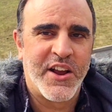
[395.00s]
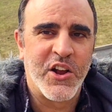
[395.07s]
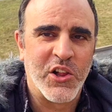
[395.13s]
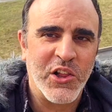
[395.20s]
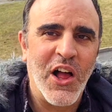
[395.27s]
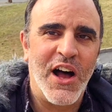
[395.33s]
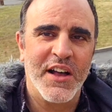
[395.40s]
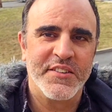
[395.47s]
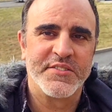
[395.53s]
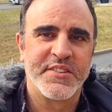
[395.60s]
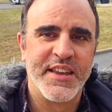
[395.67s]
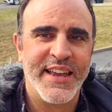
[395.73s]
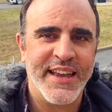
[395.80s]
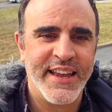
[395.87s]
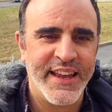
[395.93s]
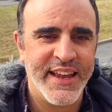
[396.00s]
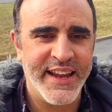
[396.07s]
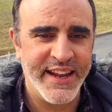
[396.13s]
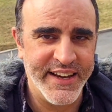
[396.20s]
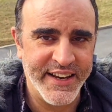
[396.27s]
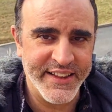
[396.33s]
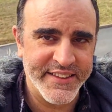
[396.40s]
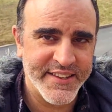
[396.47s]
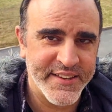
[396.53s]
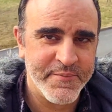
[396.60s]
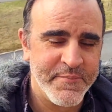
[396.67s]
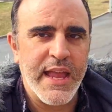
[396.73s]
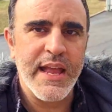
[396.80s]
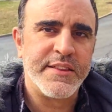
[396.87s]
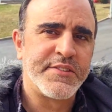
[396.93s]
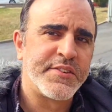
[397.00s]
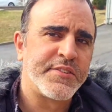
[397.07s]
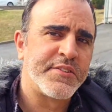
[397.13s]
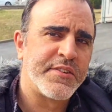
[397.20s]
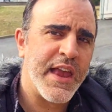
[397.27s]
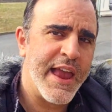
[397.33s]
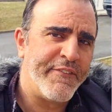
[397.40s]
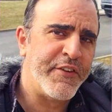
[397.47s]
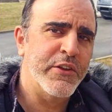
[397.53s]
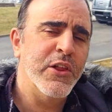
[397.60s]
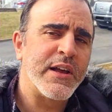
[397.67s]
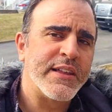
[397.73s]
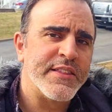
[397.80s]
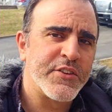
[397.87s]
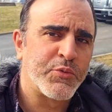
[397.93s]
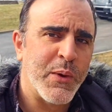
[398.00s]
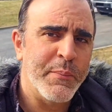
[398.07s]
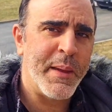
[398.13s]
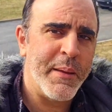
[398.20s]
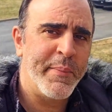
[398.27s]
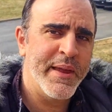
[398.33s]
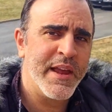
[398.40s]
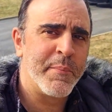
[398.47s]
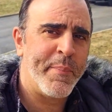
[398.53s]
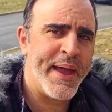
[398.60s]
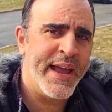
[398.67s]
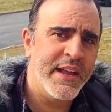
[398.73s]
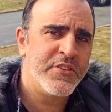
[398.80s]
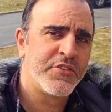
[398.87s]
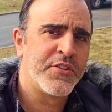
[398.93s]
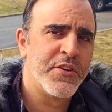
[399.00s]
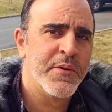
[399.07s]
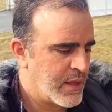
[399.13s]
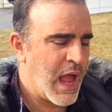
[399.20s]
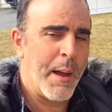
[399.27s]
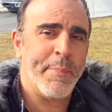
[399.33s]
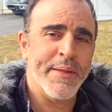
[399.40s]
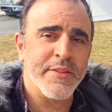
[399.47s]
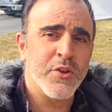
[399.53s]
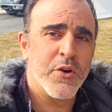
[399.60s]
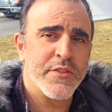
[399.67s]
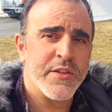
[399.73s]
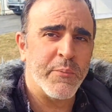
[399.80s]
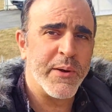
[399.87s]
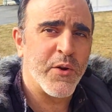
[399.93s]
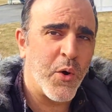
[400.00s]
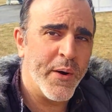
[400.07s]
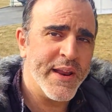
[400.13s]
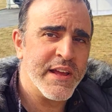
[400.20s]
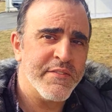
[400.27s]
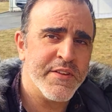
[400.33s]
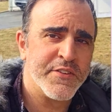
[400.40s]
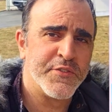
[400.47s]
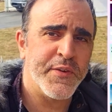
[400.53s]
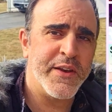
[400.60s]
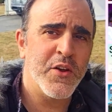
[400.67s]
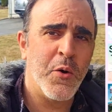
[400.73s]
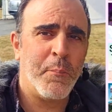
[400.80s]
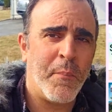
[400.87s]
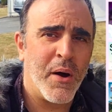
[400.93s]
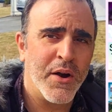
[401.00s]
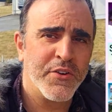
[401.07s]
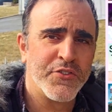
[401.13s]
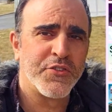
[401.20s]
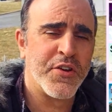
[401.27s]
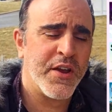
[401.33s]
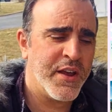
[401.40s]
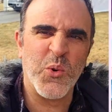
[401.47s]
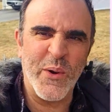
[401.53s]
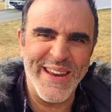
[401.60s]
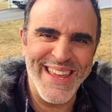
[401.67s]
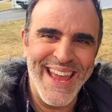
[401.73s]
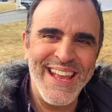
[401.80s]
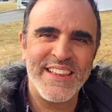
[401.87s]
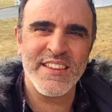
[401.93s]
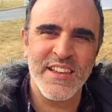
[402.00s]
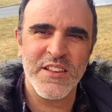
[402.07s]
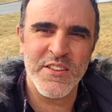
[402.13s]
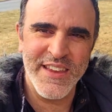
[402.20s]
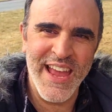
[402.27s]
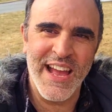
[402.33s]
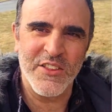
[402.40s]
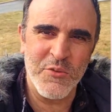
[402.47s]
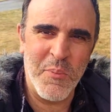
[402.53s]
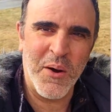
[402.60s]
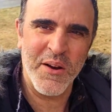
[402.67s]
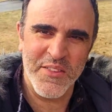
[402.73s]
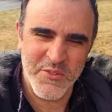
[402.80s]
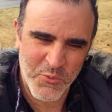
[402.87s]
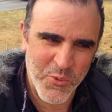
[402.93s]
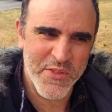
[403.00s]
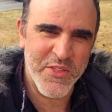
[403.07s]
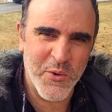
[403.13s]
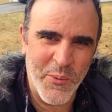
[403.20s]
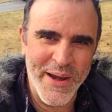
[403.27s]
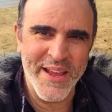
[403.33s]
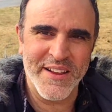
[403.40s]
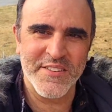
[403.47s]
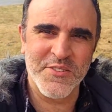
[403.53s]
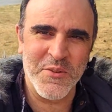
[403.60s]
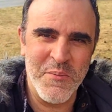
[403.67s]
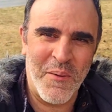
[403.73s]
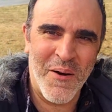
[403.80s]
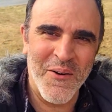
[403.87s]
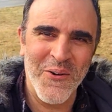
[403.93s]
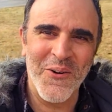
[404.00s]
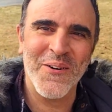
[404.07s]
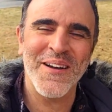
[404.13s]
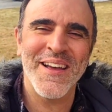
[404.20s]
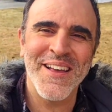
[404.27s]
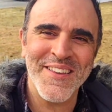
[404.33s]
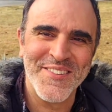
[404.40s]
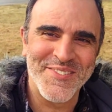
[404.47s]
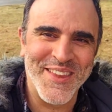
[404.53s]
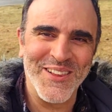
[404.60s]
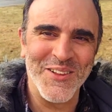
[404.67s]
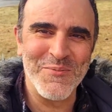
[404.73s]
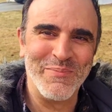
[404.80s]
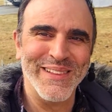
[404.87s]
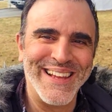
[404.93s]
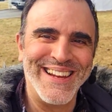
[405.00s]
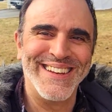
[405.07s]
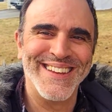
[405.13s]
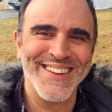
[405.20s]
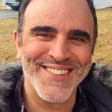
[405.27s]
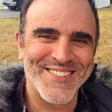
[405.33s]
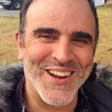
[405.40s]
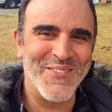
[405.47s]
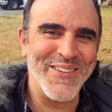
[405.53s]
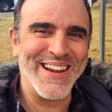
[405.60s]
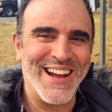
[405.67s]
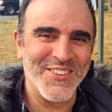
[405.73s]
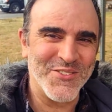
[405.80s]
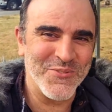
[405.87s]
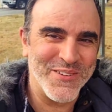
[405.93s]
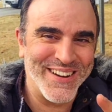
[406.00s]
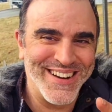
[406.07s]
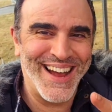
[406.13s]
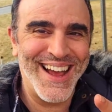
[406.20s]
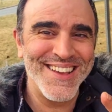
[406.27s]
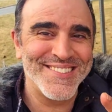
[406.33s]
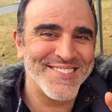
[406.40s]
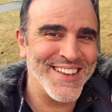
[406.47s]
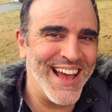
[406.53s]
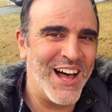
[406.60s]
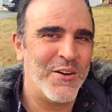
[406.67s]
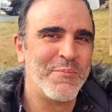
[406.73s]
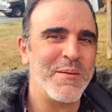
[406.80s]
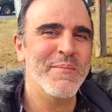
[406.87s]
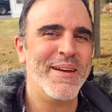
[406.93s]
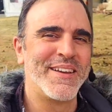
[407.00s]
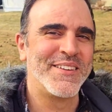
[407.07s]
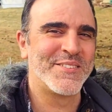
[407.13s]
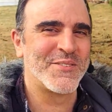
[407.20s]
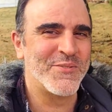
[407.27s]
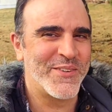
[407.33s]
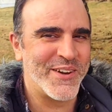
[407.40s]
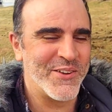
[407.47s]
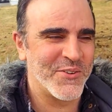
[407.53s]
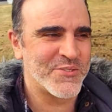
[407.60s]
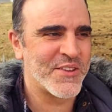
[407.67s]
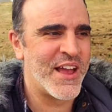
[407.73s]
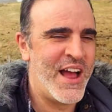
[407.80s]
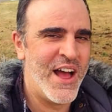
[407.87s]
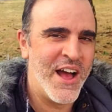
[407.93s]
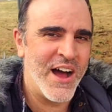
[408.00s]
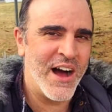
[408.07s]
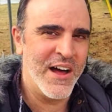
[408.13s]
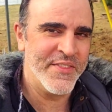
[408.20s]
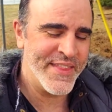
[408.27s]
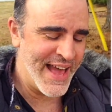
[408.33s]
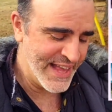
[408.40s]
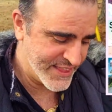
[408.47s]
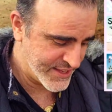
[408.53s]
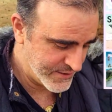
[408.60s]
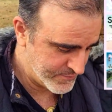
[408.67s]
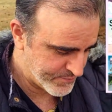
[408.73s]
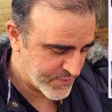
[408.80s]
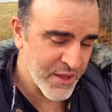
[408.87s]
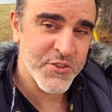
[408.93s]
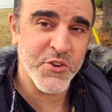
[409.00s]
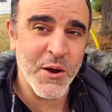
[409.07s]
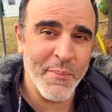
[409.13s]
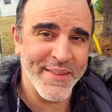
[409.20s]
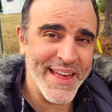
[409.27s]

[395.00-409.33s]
claws in it. If you look at the Sweet Baby Inc. page, up until the recording of this video, March 28th, yeah, tomorrow, we're the 28th, because tomorrow Stellar Blade is coming out. So guys, I'll be making some videos on that. Sorry about